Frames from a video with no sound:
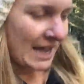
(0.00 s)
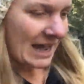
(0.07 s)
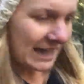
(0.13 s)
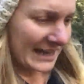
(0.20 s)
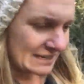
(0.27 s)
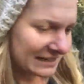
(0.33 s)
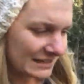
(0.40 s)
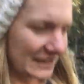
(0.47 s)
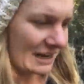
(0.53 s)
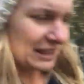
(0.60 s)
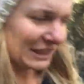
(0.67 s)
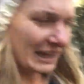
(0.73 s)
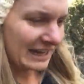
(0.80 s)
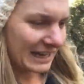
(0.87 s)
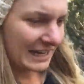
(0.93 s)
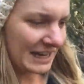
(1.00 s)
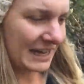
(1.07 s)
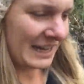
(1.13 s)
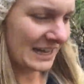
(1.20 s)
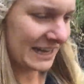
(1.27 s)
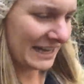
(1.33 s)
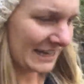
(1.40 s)
I think
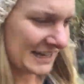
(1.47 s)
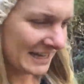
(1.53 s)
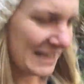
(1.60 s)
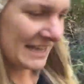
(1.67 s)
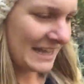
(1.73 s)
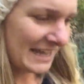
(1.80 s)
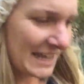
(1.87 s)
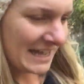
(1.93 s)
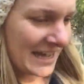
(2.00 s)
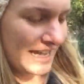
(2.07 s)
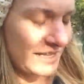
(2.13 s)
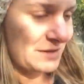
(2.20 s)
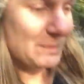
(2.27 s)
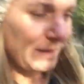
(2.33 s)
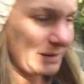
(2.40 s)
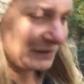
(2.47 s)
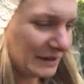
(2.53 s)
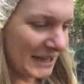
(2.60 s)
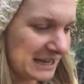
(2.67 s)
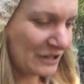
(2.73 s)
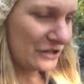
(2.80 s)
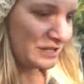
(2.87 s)
it's been
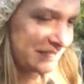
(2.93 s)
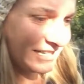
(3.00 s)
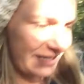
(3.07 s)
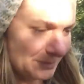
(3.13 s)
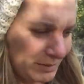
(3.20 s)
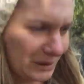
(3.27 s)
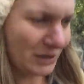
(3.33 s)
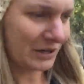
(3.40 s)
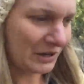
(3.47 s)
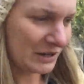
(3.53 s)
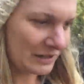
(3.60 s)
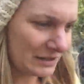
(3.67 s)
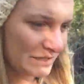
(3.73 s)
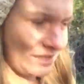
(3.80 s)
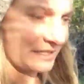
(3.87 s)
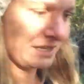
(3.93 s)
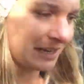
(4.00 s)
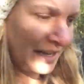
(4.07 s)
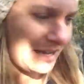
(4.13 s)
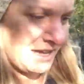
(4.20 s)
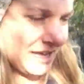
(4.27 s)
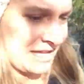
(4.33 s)
really interesting because,
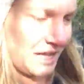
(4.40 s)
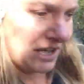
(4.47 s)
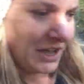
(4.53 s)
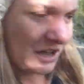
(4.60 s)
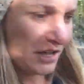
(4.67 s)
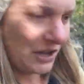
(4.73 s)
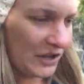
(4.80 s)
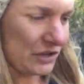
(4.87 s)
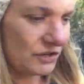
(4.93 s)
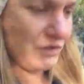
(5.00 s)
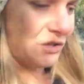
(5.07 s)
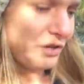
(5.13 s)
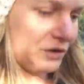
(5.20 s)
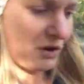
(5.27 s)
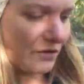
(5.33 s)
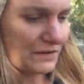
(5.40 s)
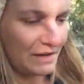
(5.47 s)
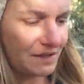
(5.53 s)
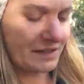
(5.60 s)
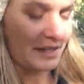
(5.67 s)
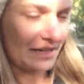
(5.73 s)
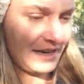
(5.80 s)
you know,
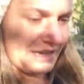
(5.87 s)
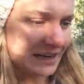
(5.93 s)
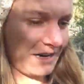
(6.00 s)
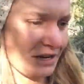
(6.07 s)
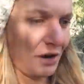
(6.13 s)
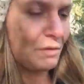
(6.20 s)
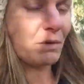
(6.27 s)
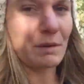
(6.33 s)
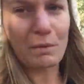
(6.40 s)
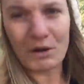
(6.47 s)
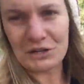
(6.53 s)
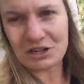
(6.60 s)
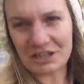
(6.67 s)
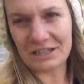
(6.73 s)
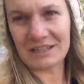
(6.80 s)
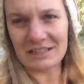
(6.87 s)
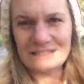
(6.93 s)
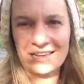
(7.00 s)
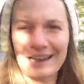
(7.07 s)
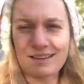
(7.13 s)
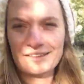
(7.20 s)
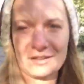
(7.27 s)
obviously we're watching the
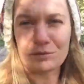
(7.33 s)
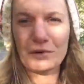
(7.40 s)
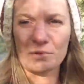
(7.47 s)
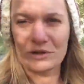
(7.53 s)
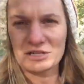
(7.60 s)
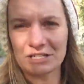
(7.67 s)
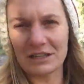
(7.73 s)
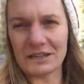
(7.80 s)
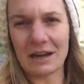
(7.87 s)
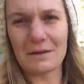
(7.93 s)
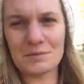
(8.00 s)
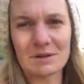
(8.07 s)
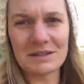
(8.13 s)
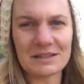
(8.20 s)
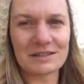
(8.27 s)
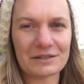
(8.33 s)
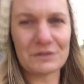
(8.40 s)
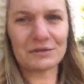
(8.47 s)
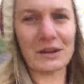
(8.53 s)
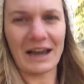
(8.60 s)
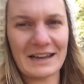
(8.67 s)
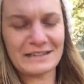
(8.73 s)
stats and we're watching the numbers
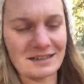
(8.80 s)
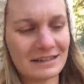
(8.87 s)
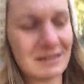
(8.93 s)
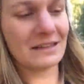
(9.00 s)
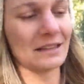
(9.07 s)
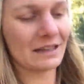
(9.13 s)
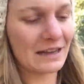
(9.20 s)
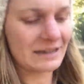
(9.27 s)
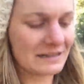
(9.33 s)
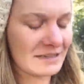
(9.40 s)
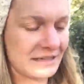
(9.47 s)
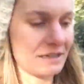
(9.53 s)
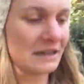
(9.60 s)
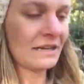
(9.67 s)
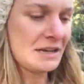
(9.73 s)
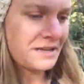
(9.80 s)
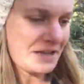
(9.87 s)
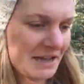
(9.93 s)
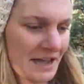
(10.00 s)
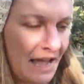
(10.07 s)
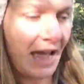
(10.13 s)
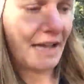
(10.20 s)
of cases and things,
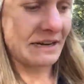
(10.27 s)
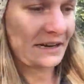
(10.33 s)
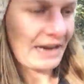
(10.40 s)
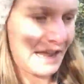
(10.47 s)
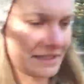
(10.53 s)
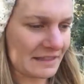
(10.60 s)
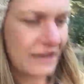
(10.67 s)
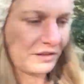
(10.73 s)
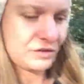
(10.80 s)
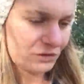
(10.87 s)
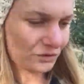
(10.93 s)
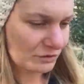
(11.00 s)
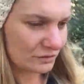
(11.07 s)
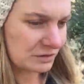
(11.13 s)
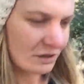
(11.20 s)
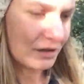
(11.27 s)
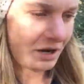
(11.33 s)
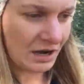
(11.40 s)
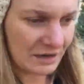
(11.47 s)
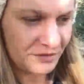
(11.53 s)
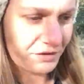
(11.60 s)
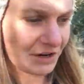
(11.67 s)
and that's all
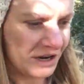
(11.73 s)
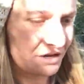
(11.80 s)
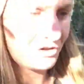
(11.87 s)
kind of an